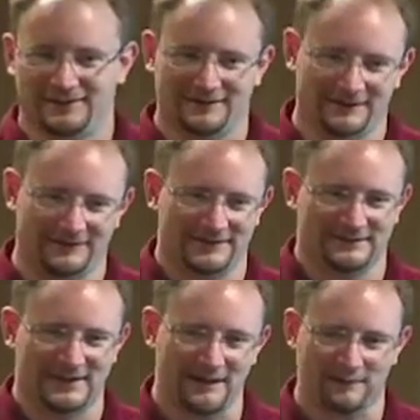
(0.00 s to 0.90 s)
if it just
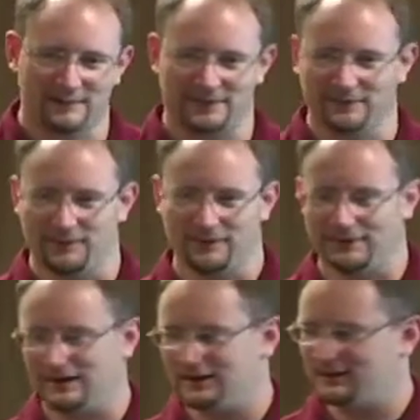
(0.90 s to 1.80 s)
happened to be on the wrong
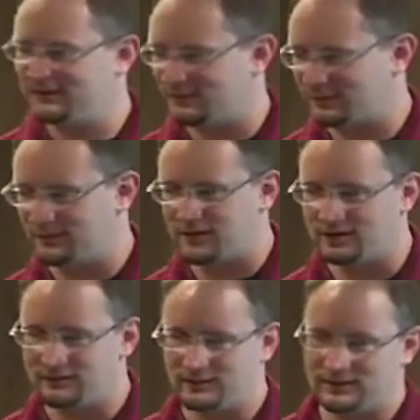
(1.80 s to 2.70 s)
day, there's a good
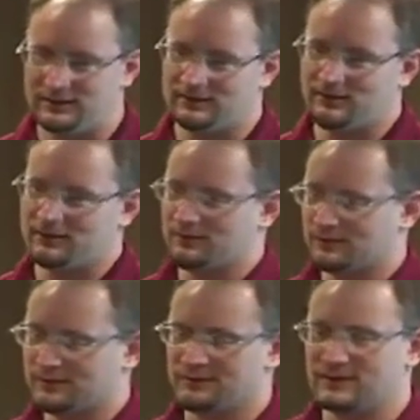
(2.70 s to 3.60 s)
possibility the whole
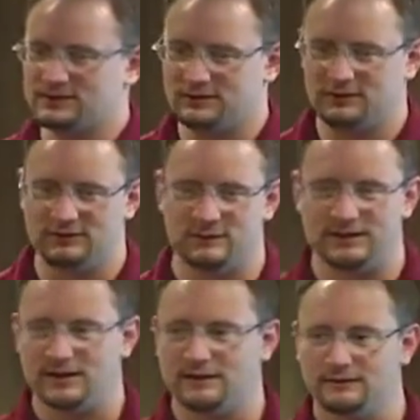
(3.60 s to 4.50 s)
organization could have been
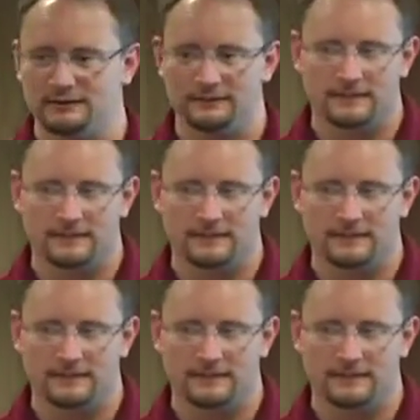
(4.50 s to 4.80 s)
down.